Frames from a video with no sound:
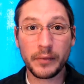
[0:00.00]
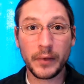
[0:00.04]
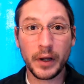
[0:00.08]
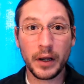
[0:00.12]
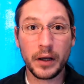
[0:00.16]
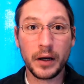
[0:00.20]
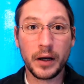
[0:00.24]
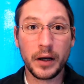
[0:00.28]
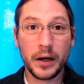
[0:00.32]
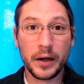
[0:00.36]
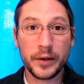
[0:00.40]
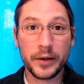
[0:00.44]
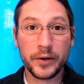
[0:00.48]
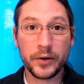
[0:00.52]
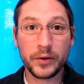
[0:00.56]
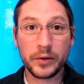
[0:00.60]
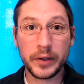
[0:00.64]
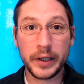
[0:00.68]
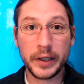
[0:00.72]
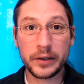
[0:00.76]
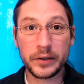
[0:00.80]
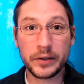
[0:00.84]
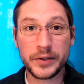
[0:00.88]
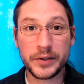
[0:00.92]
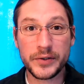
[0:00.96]
They're
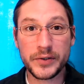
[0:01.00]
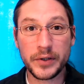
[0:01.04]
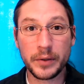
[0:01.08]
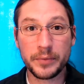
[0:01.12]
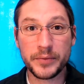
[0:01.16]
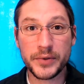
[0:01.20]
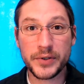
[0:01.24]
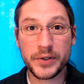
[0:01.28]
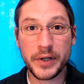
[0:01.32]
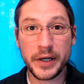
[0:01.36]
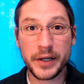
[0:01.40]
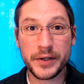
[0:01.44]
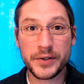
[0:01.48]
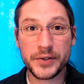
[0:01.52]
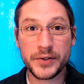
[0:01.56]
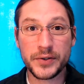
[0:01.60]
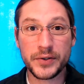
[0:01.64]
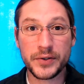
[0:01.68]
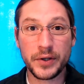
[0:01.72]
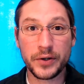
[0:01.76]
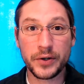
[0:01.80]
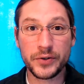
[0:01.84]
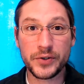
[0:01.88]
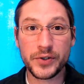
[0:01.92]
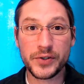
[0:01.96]
illegal in some states,
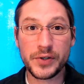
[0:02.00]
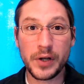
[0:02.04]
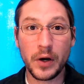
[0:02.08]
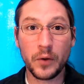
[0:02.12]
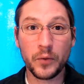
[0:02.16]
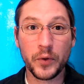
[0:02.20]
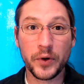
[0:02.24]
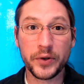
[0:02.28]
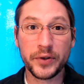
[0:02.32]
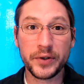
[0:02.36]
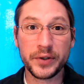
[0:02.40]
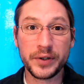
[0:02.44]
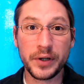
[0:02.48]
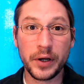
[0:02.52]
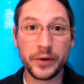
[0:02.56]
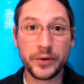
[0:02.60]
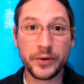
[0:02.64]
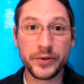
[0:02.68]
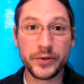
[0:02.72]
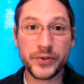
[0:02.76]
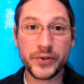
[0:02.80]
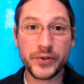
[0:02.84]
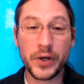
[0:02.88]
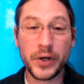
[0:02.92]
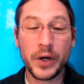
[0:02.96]
they're just not worth it in
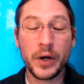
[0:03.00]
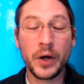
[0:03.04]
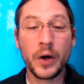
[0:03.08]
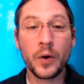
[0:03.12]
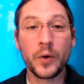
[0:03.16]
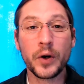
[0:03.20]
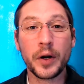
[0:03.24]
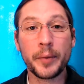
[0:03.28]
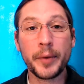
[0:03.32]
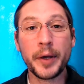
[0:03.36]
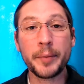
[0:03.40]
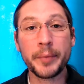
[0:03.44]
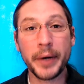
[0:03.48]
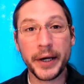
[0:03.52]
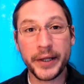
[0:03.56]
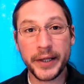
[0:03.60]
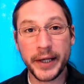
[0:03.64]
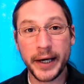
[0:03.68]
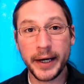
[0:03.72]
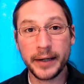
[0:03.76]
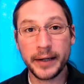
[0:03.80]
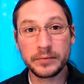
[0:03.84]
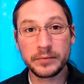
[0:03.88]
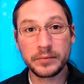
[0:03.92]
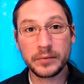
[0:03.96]
others. What I mean by
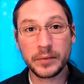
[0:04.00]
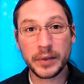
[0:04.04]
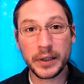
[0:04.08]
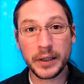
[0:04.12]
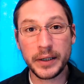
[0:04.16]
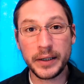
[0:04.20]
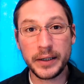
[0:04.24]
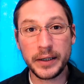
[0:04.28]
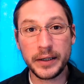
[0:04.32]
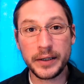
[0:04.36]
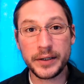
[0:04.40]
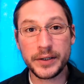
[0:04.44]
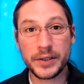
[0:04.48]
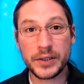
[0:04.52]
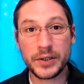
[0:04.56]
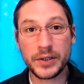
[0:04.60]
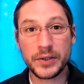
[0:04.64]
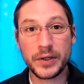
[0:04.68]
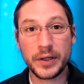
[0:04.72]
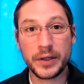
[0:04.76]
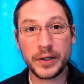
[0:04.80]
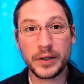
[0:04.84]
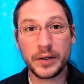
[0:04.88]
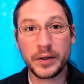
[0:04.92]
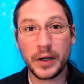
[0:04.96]
that is,
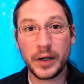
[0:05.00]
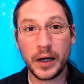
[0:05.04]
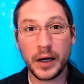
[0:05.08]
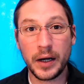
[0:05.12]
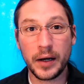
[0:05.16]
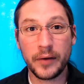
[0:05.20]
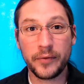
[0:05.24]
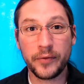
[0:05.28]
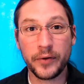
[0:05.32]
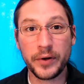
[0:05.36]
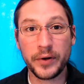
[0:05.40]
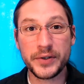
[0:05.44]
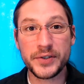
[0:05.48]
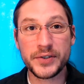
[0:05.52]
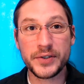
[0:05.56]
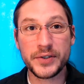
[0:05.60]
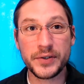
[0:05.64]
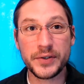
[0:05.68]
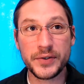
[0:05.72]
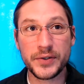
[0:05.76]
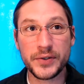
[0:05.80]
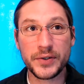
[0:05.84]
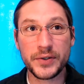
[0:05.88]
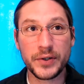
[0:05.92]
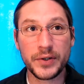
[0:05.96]
for
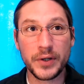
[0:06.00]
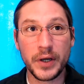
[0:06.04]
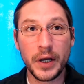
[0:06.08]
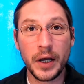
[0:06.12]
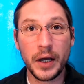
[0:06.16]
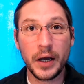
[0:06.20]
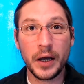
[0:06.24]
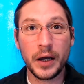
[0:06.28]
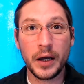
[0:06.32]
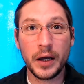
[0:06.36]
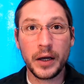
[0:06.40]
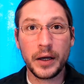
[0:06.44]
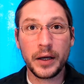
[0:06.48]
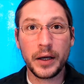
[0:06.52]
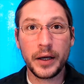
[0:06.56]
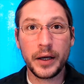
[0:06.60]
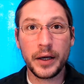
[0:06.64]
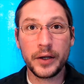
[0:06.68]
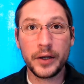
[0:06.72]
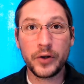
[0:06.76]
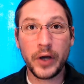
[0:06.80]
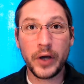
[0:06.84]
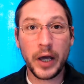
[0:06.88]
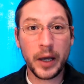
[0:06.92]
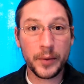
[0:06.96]
instance,
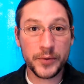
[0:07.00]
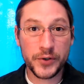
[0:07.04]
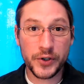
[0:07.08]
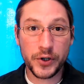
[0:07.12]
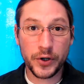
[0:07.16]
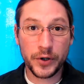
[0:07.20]
in New Hampshire,